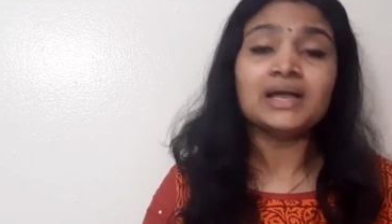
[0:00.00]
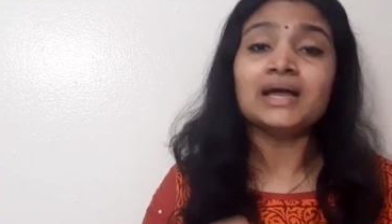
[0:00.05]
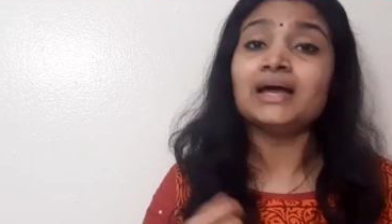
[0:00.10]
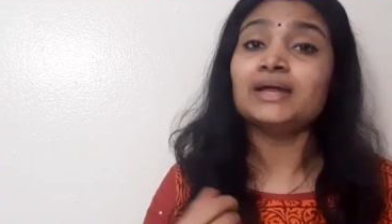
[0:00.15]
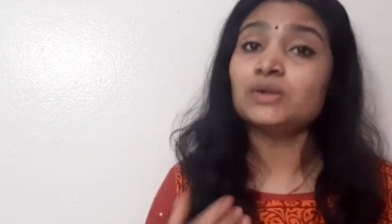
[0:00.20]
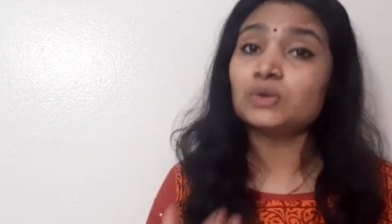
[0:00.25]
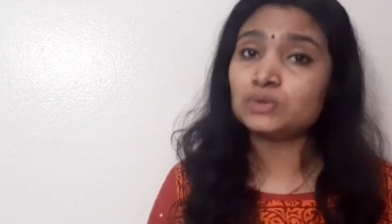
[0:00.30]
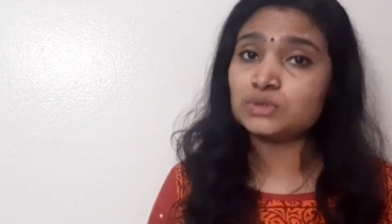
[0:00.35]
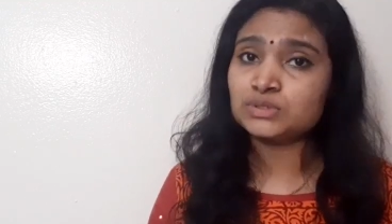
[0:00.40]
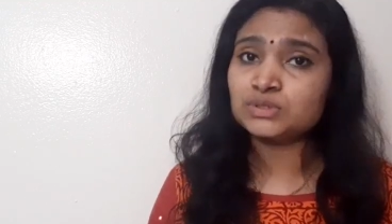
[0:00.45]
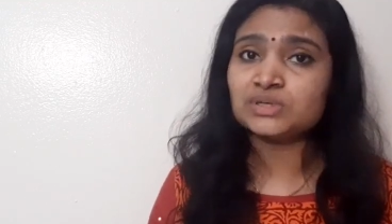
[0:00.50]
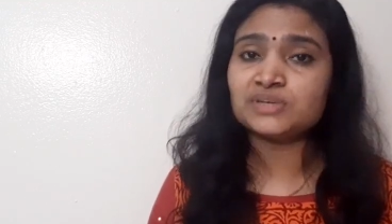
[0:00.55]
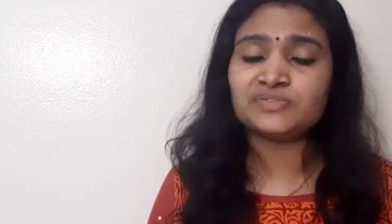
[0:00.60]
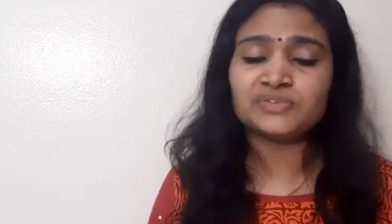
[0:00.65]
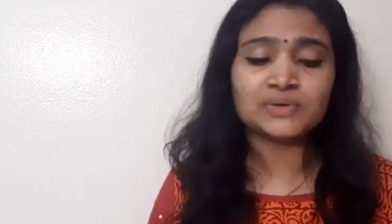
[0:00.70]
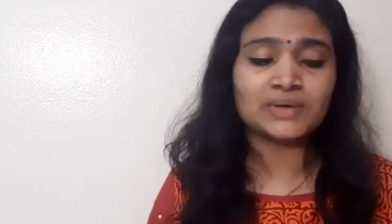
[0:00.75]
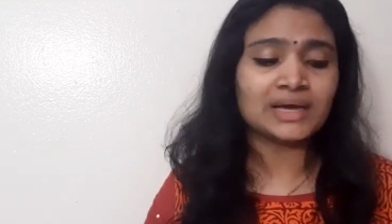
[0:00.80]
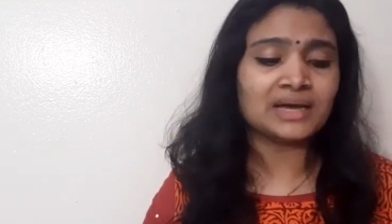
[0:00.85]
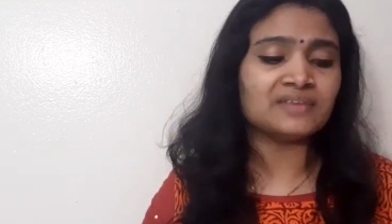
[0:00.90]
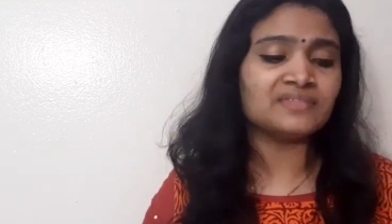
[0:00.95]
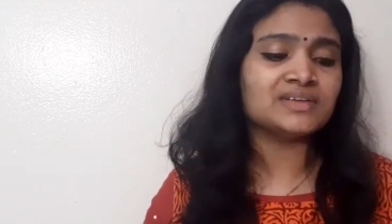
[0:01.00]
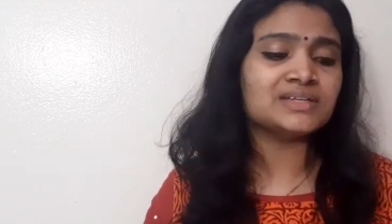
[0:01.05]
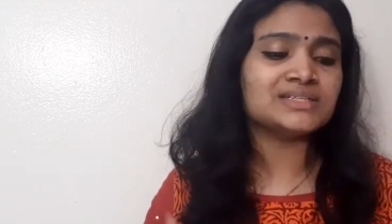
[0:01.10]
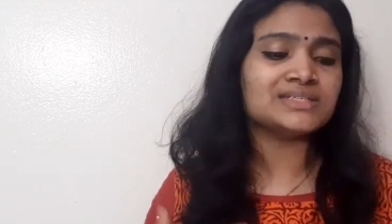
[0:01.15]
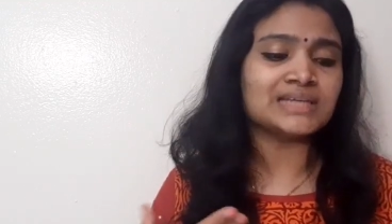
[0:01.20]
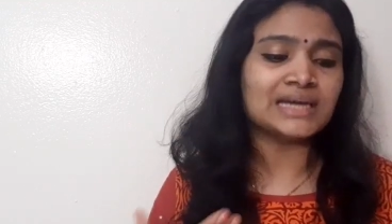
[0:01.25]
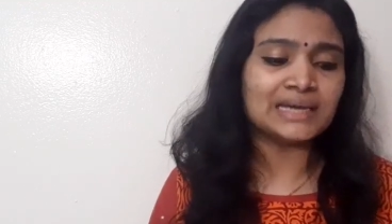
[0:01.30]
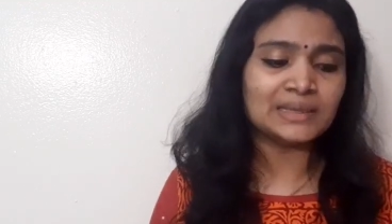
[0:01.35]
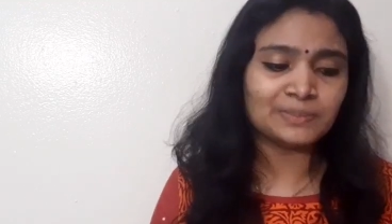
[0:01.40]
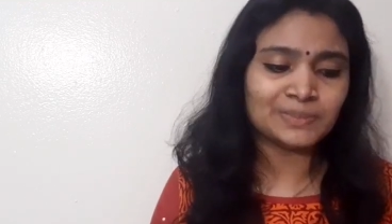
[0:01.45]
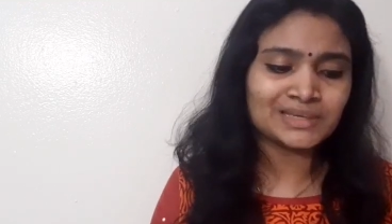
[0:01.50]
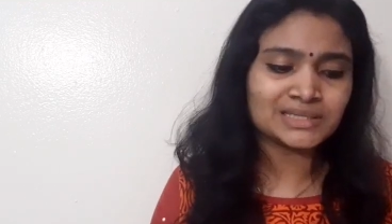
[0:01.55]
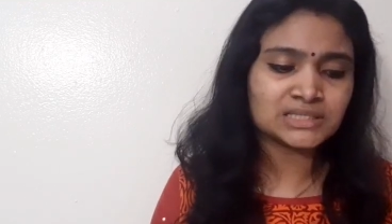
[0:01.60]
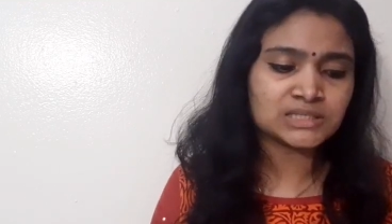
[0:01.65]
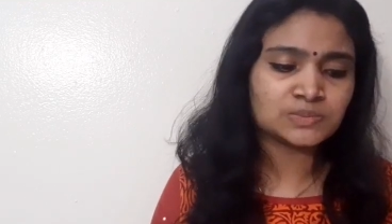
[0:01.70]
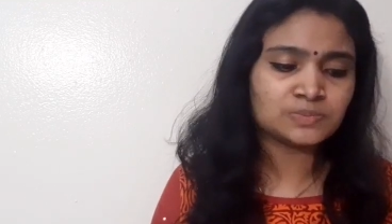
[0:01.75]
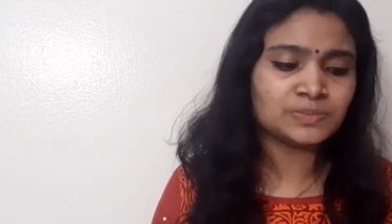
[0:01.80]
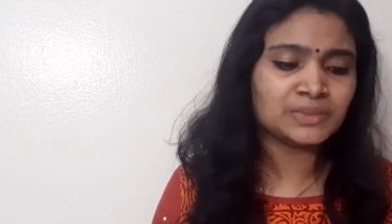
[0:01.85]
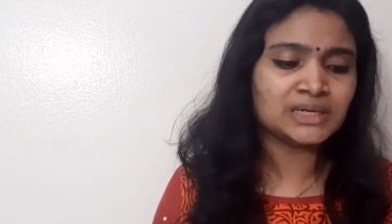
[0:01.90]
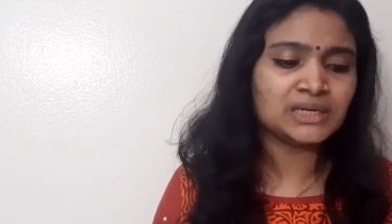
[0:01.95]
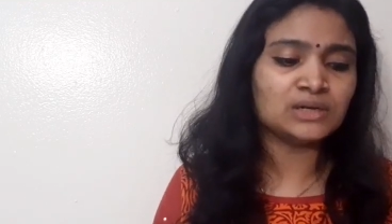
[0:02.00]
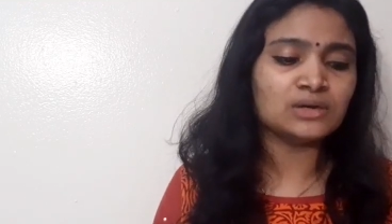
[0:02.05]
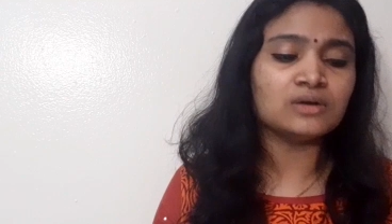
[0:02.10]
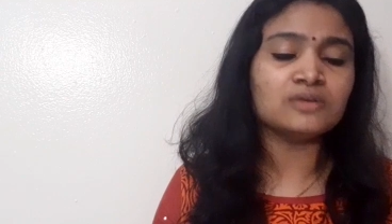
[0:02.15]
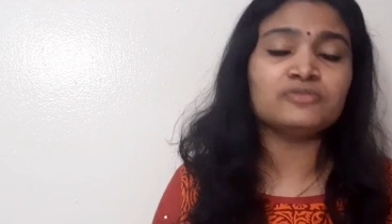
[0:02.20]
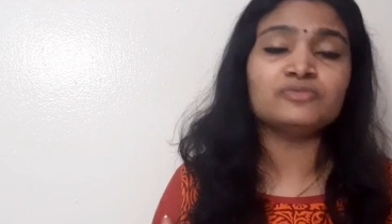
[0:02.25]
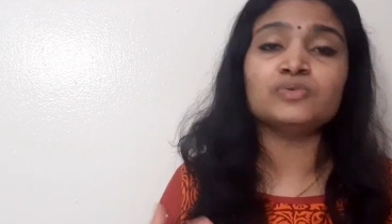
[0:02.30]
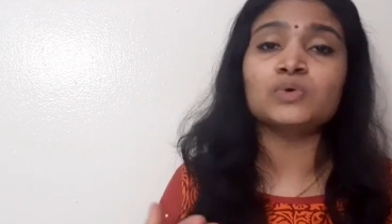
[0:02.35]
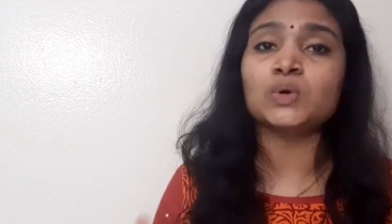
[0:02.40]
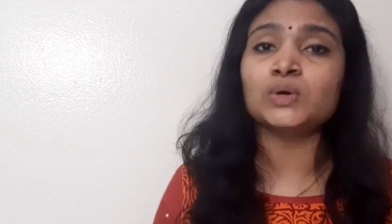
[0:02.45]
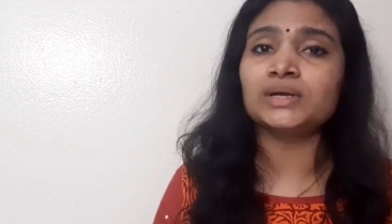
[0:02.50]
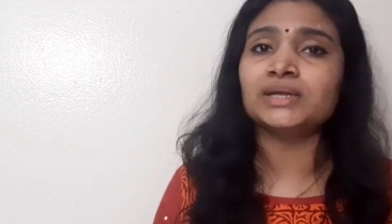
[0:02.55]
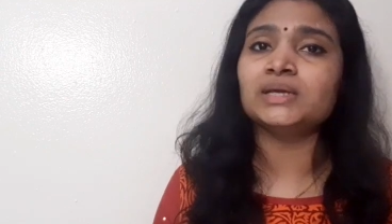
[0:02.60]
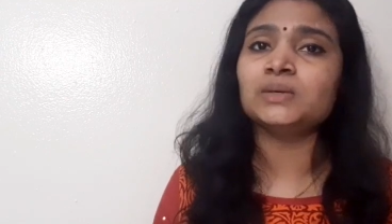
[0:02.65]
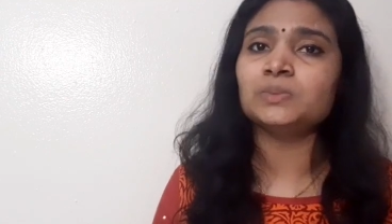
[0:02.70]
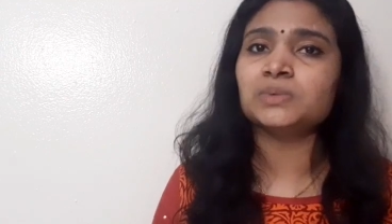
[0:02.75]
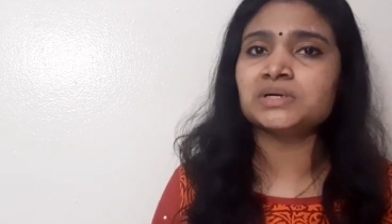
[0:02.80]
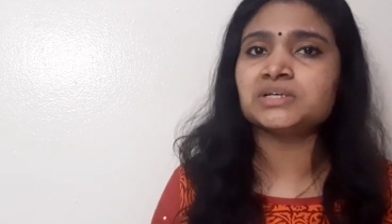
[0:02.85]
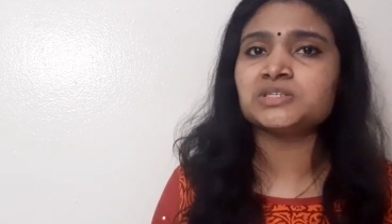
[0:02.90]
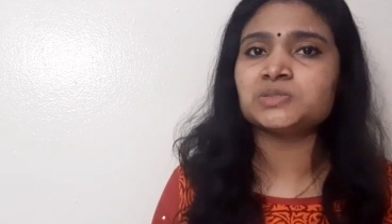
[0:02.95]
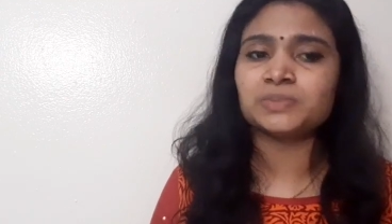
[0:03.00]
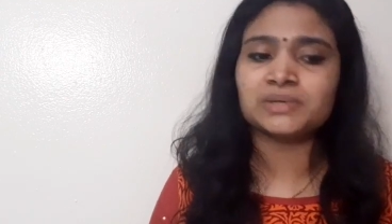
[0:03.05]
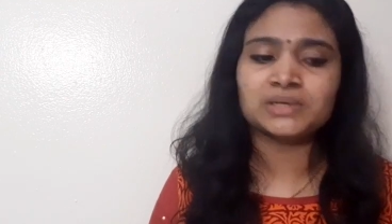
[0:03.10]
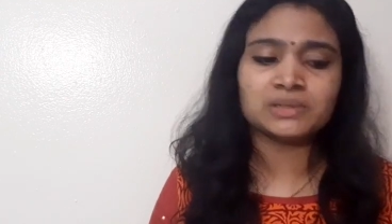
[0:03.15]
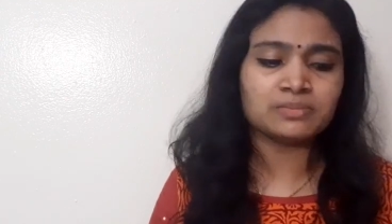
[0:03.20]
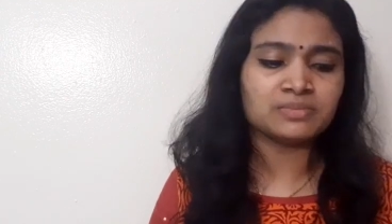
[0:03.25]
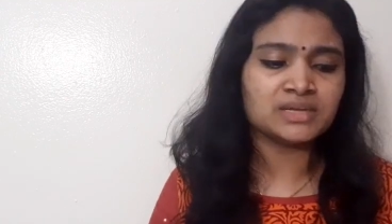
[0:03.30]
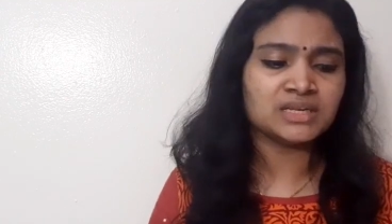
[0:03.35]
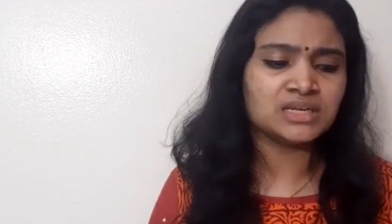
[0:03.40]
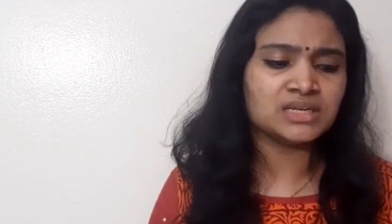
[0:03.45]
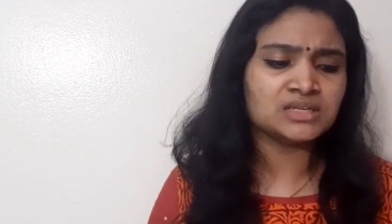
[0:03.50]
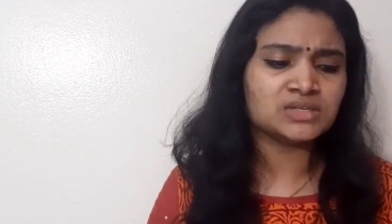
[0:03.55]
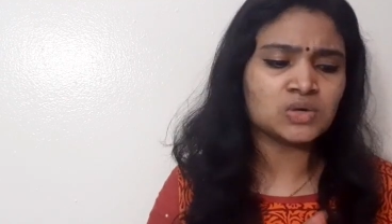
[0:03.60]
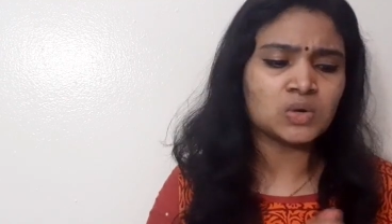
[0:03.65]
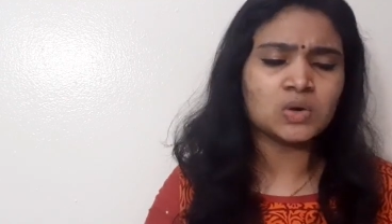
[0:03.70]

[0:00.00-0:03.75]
And also, if you have a typing speed of 40 words per minute